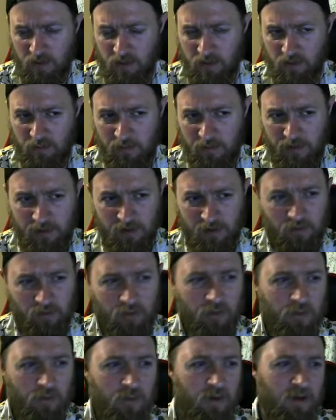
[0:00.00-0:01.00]
Let me think
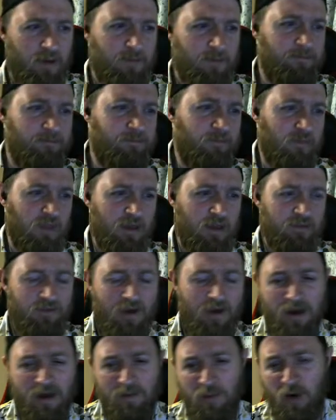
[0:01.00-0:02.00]
real quick. If
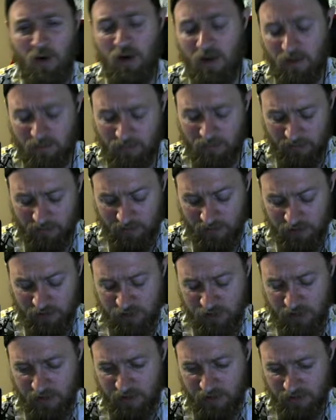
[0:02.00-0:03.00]
I'm on
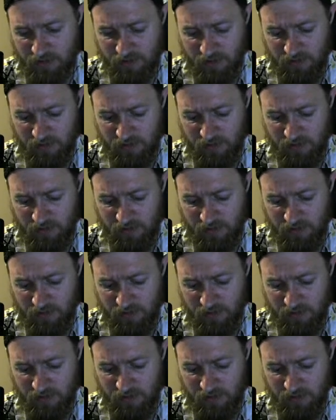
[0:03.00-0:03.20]
position,